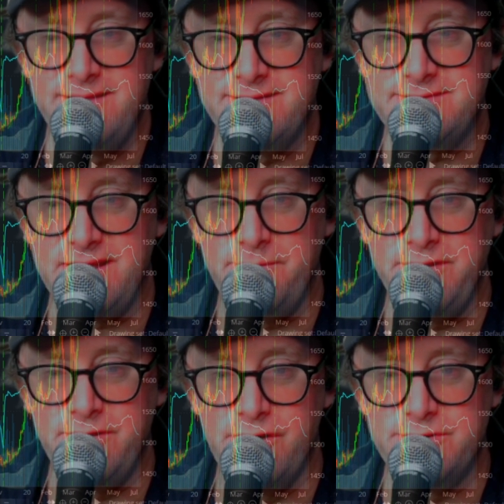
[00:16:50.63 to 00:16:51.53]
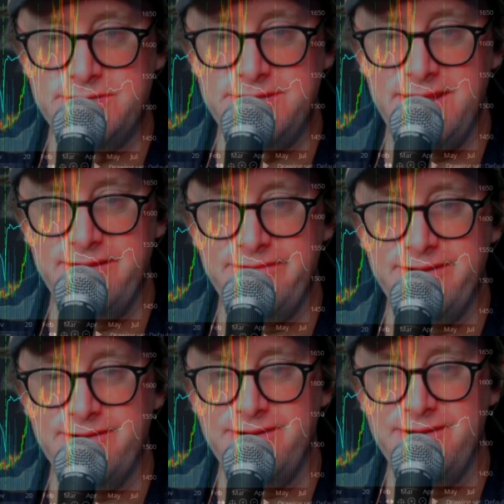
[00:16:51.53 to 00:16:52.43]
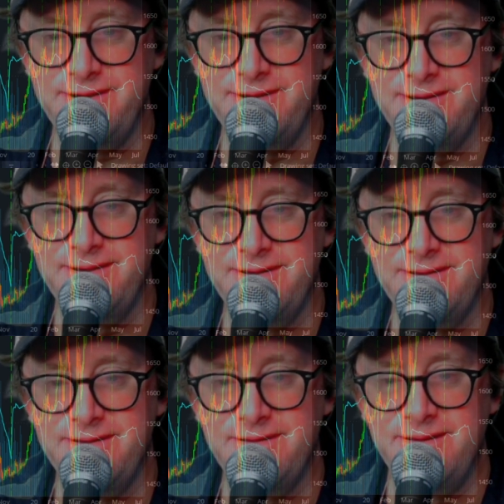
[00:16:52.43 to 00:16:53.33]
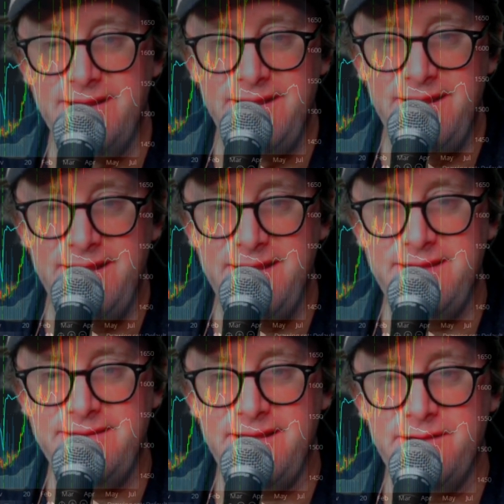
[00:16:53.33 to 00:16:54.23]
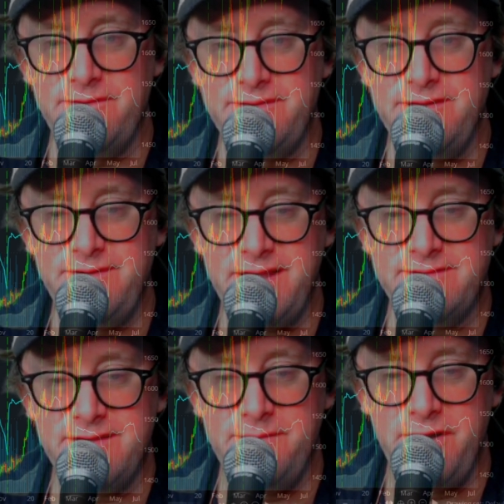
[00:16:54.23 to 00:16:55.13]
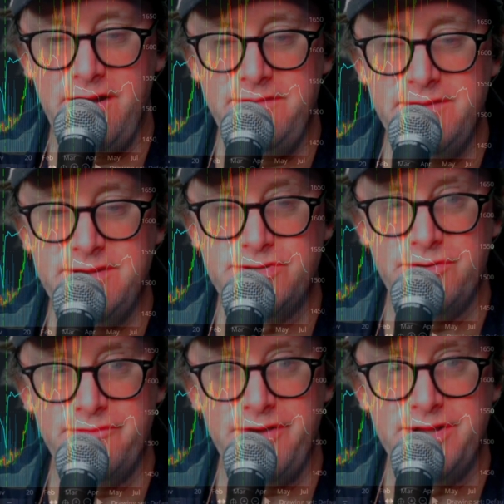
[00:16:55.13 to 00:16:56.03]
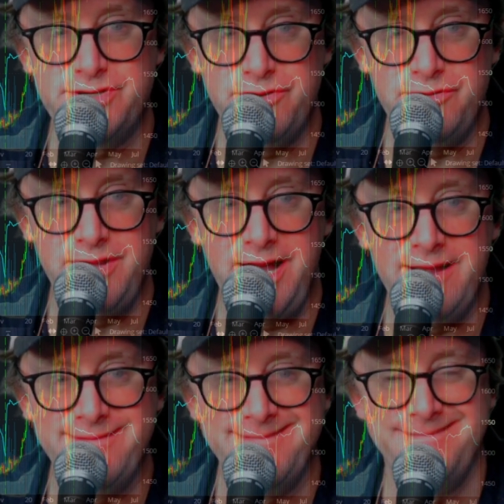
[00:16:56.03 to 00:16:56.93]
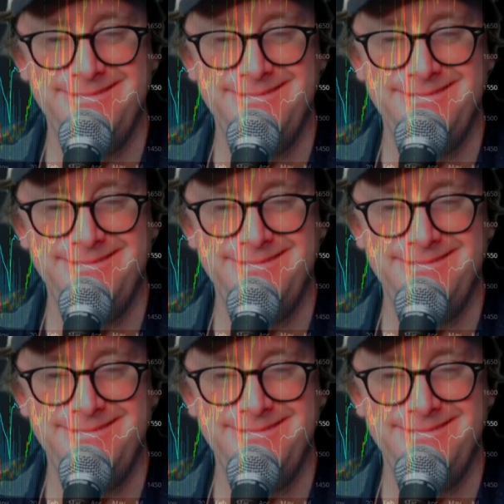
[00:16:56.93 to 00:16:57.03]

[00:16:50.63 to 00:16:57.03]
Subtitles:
Looks like I'm Ghost Dave here. And I will see you next time on the Short Vol Show Live.